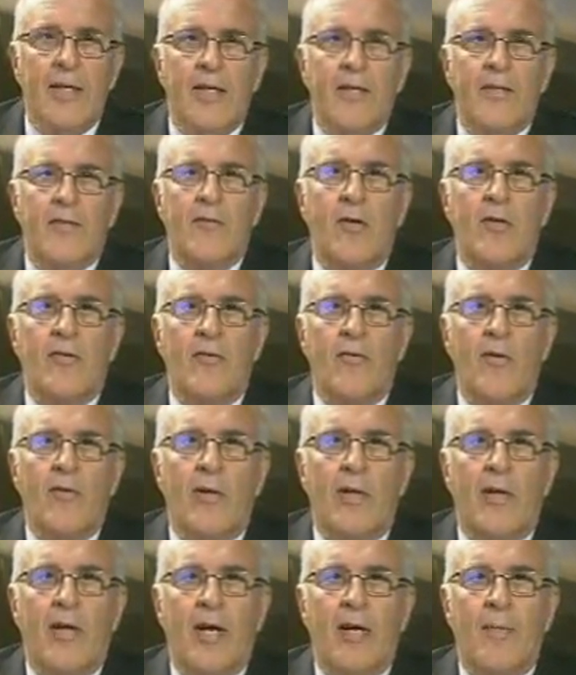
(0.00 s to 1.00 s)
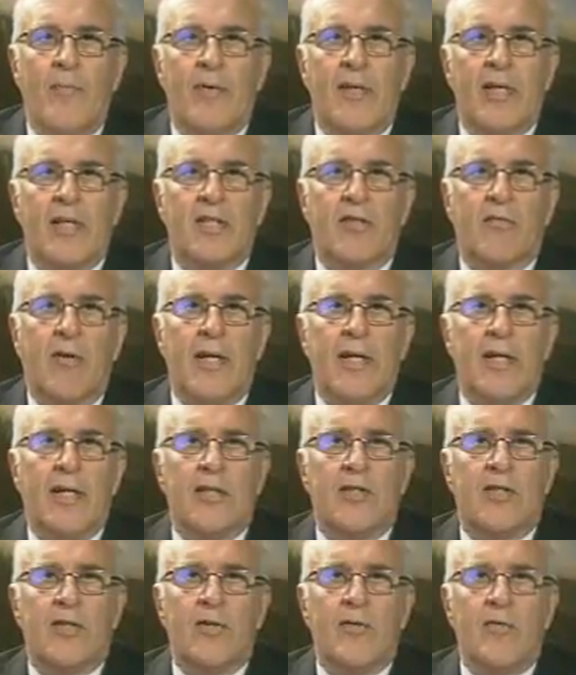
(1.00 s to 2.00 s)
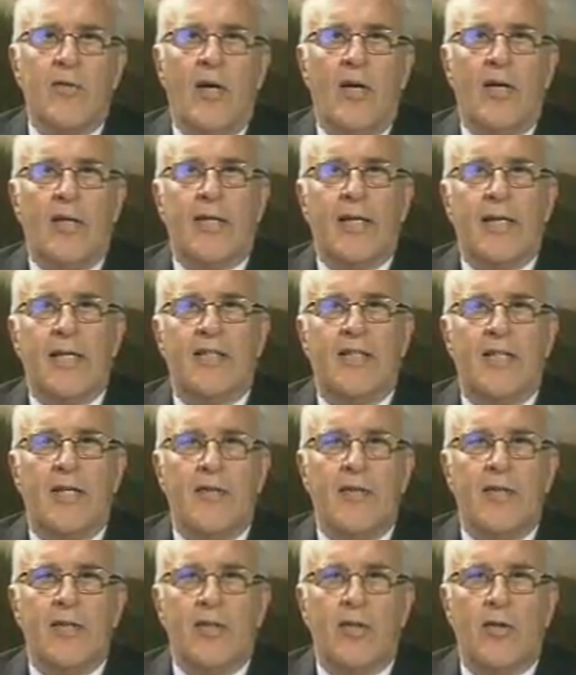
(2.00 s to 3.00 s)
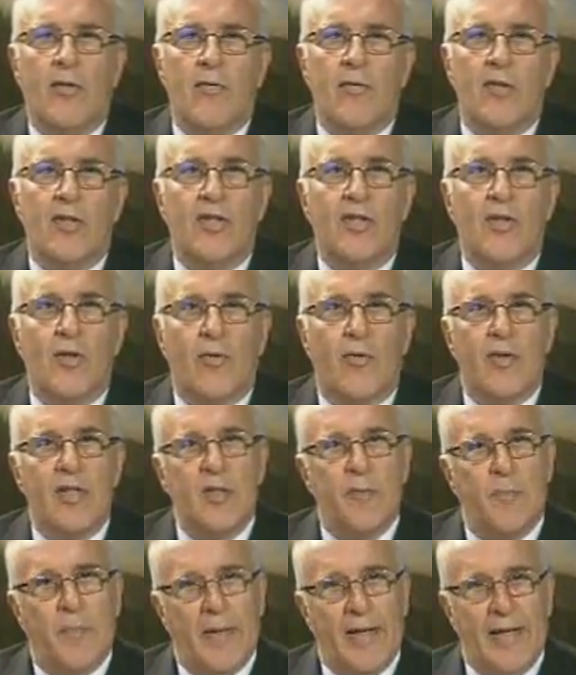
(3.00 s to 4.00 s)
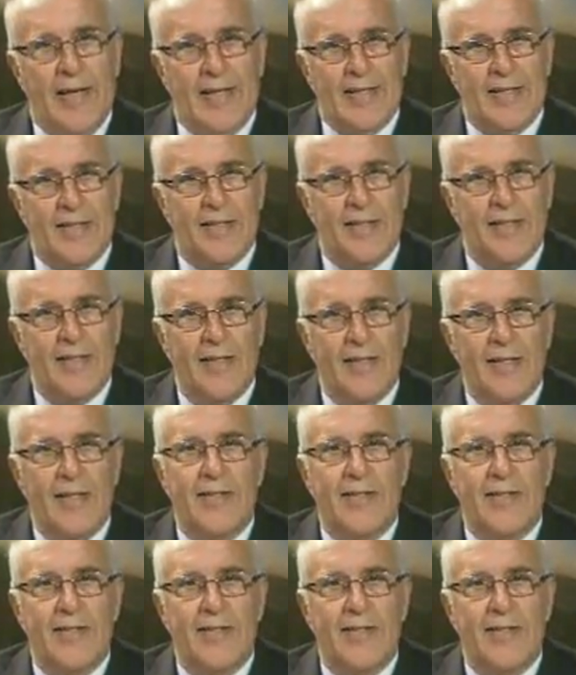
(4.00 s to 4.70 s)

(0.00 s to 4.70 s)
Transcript: The Rotorua Library is running a school holiday series called Stories Past.